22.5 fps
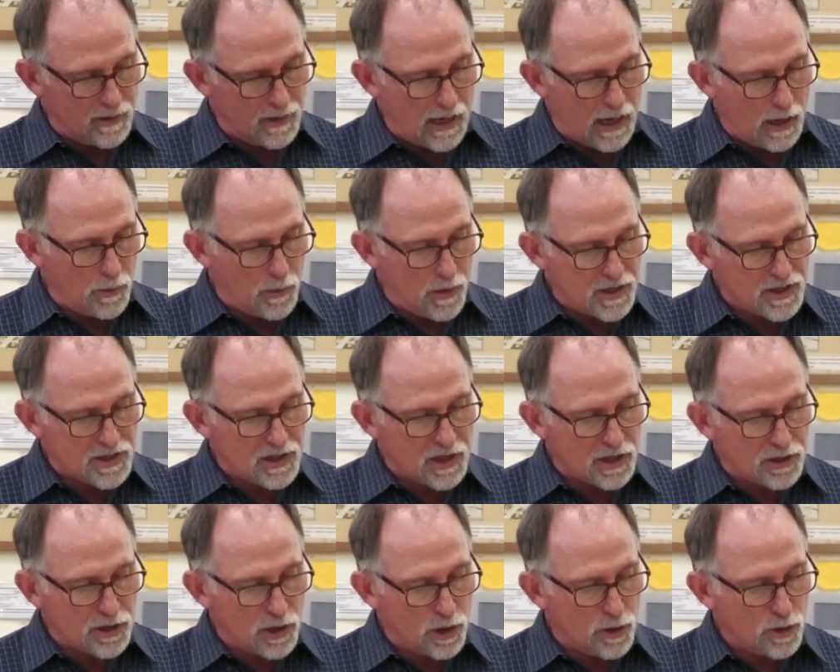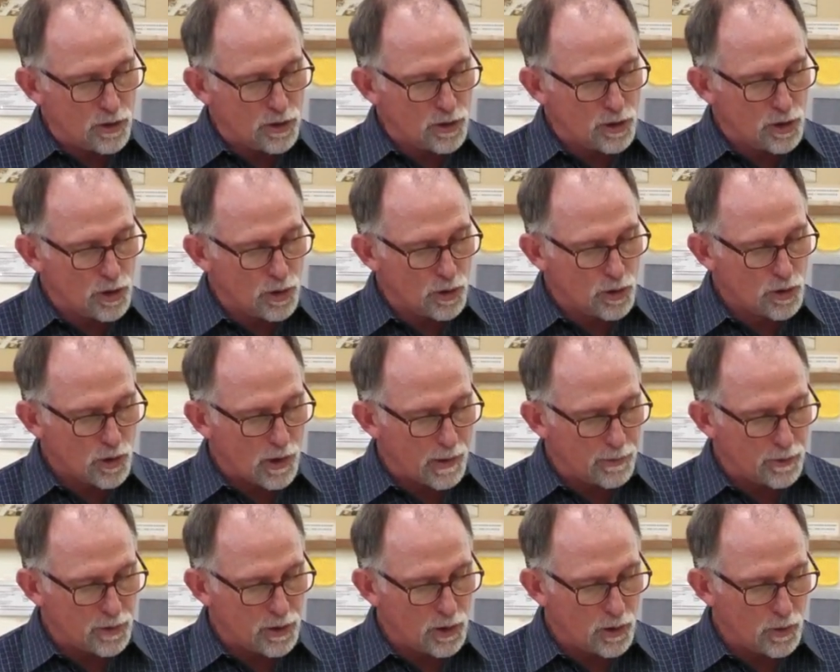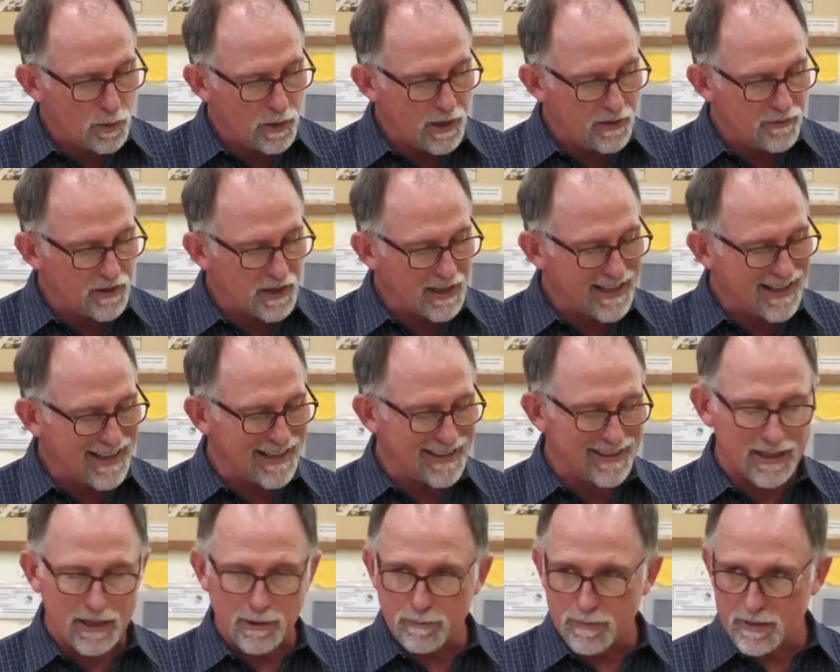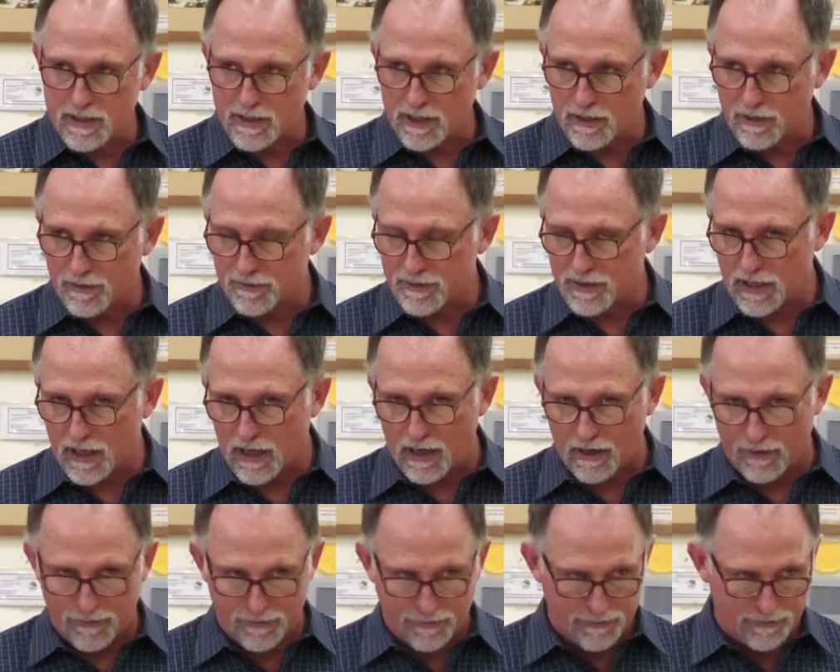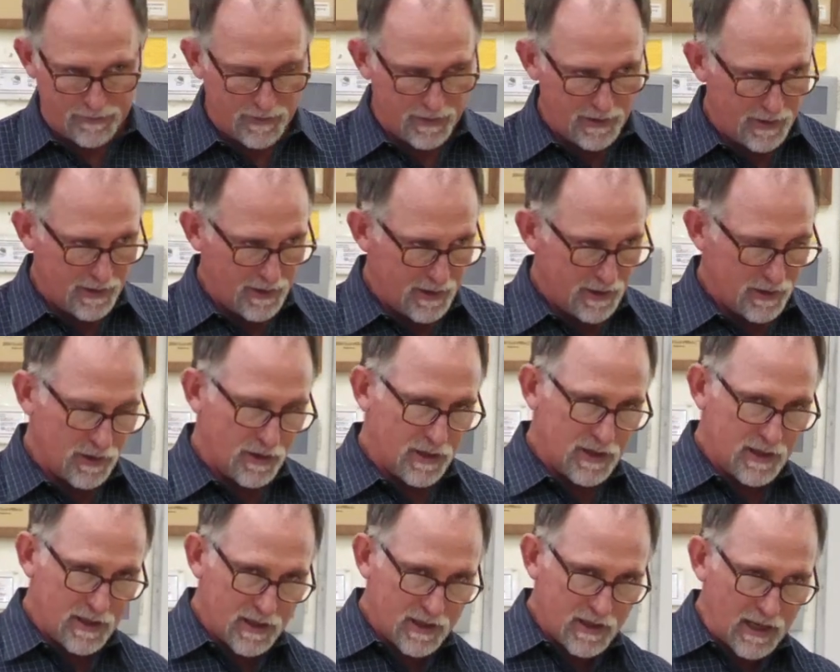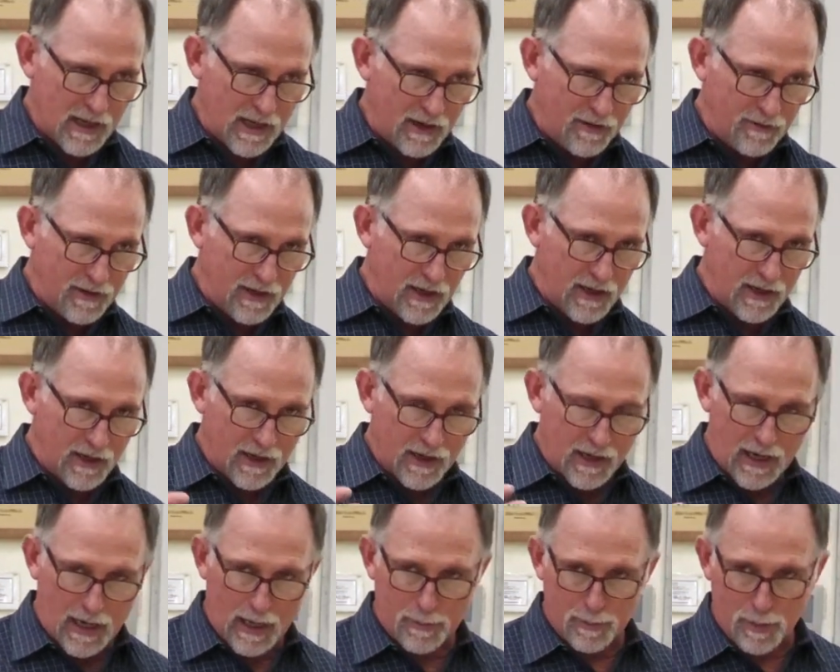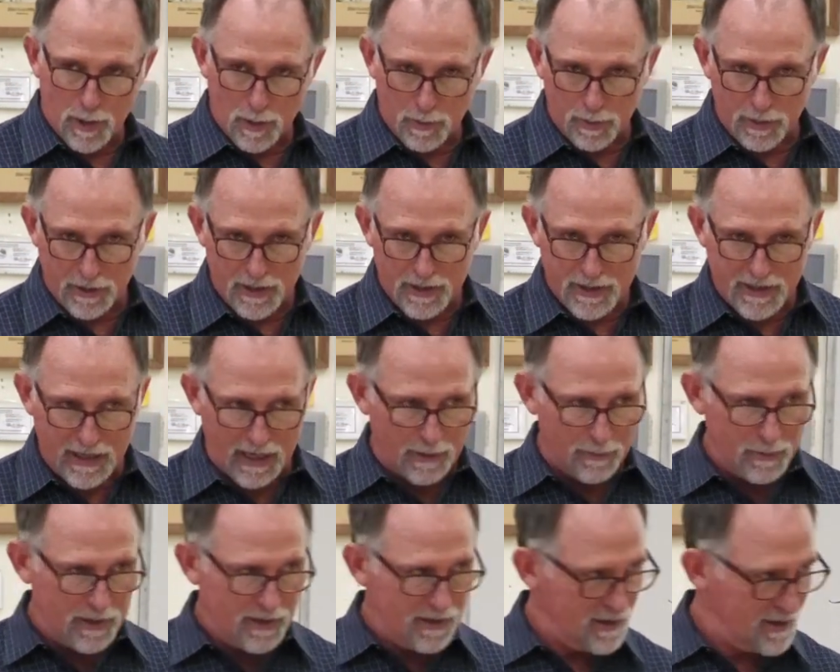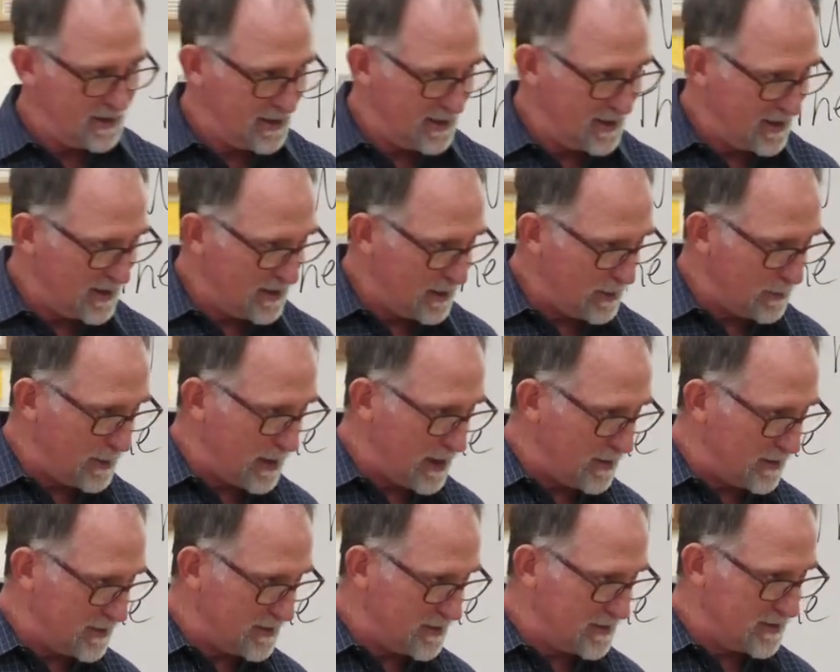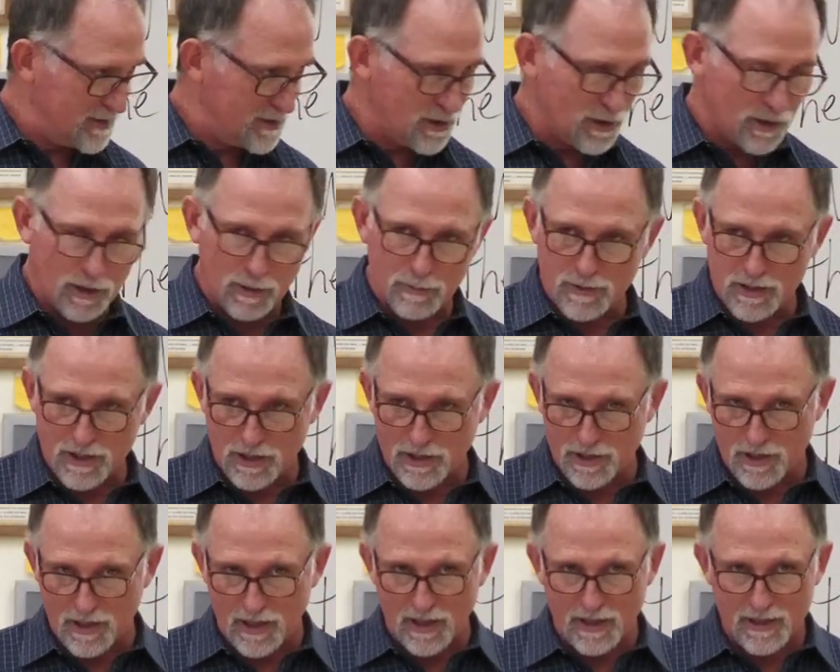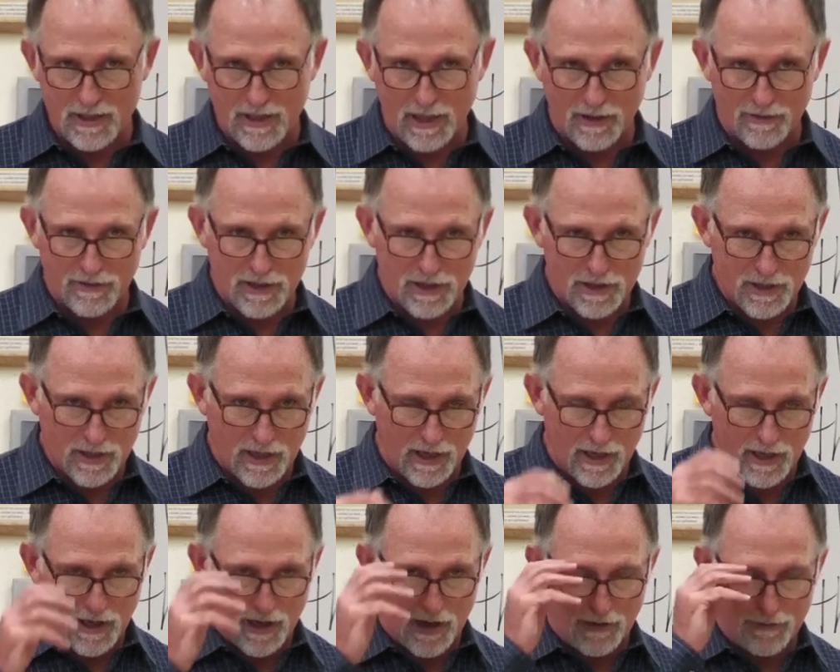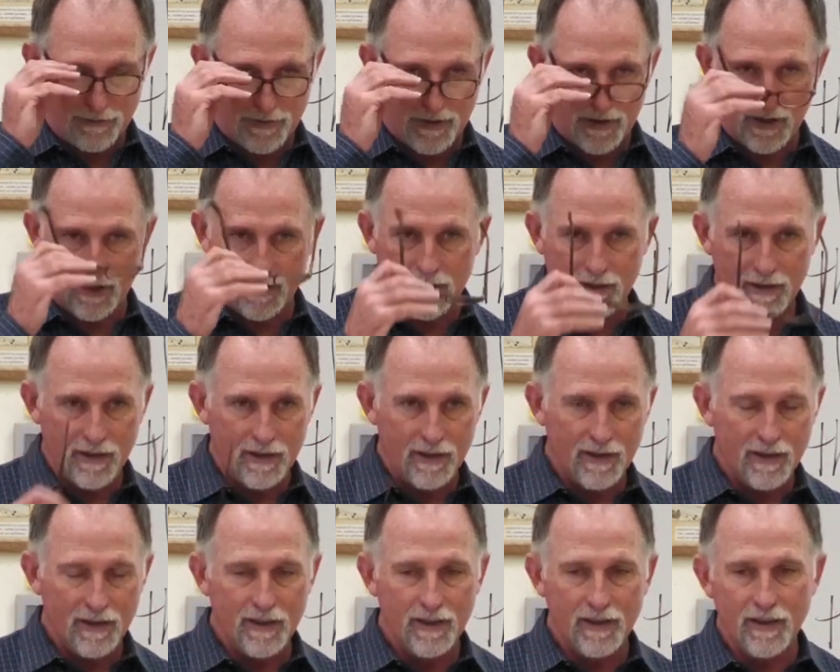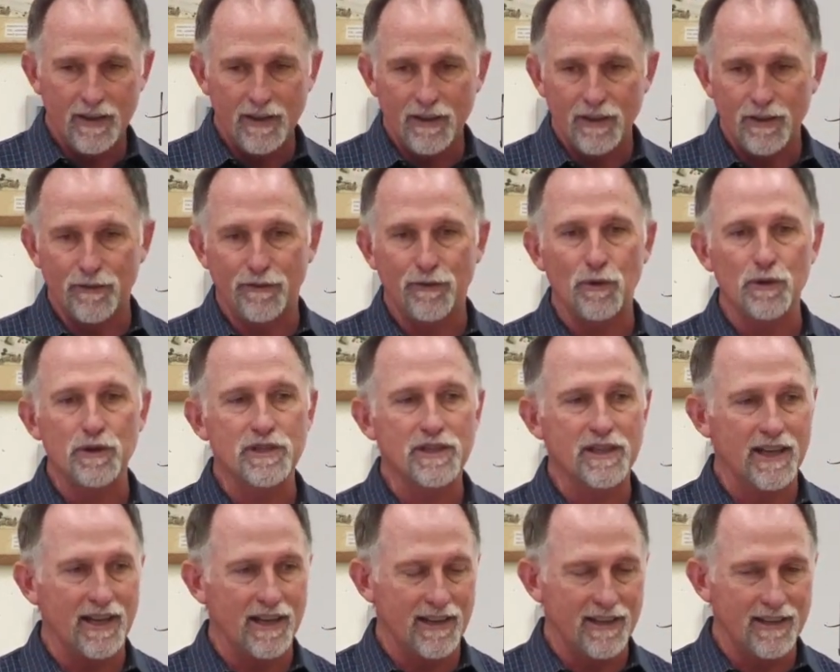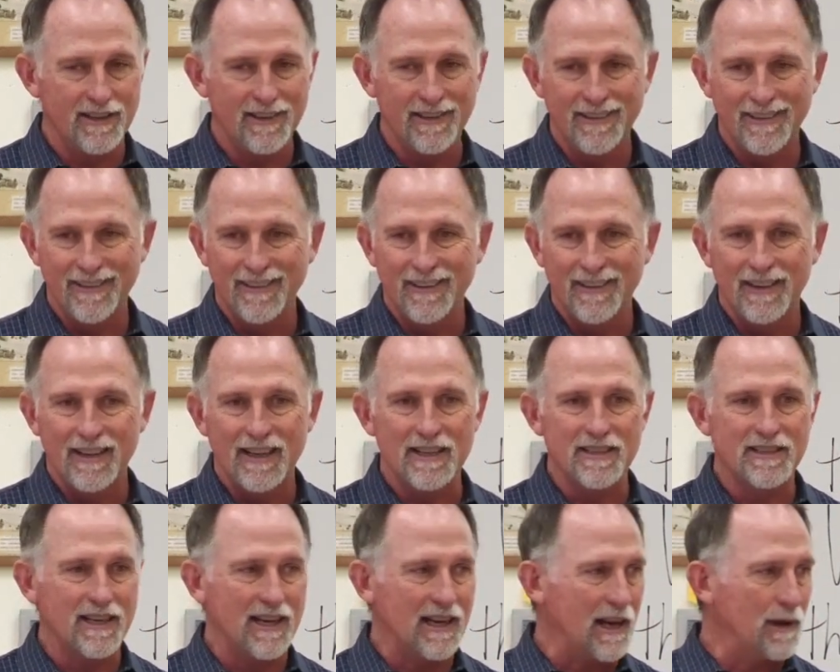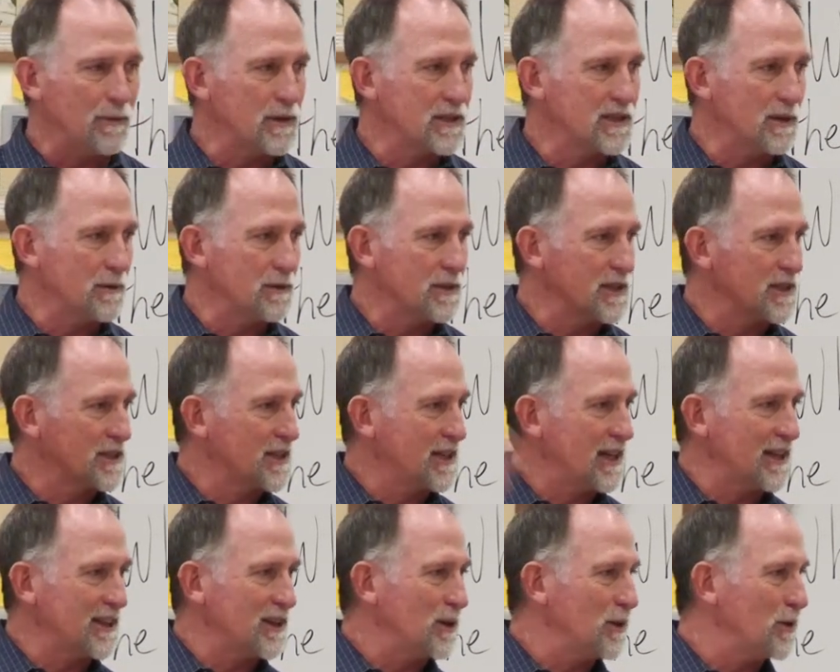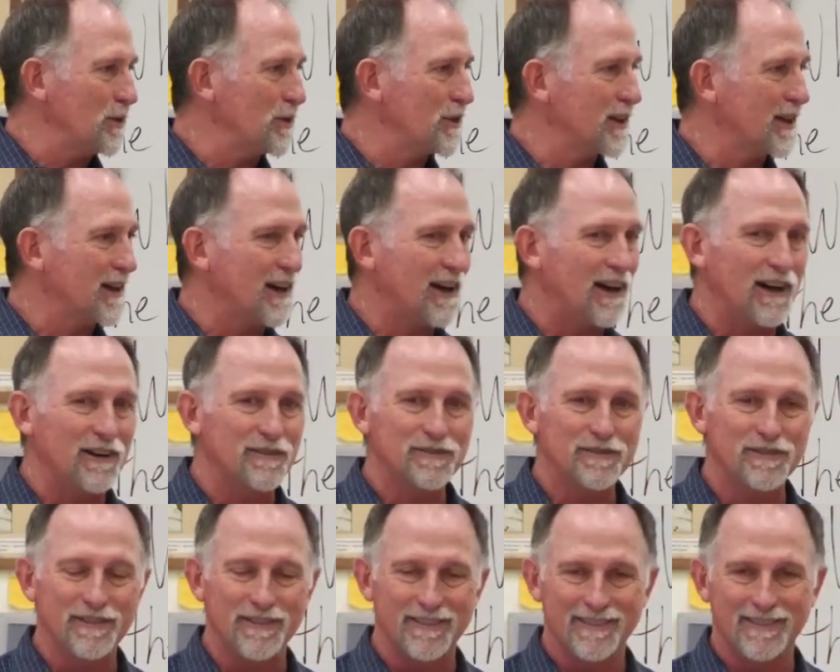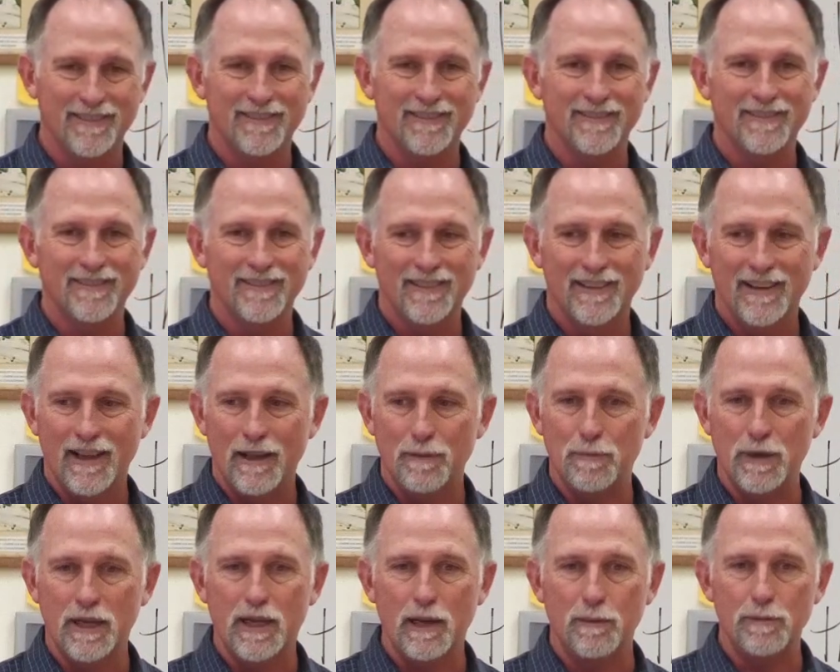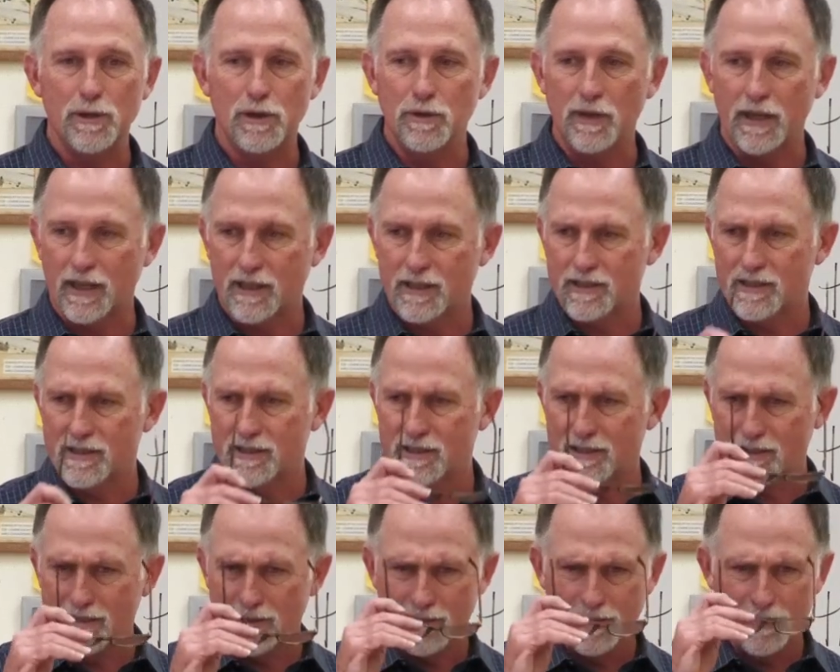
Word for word: I wish that those who trouble you would even cut themselves off. So this is kind of a hyperbole statement about circumcision. Instead of just cutting off the, the foreskin, he's saying, I wish they would just cut the whole thing off and become eunuchs.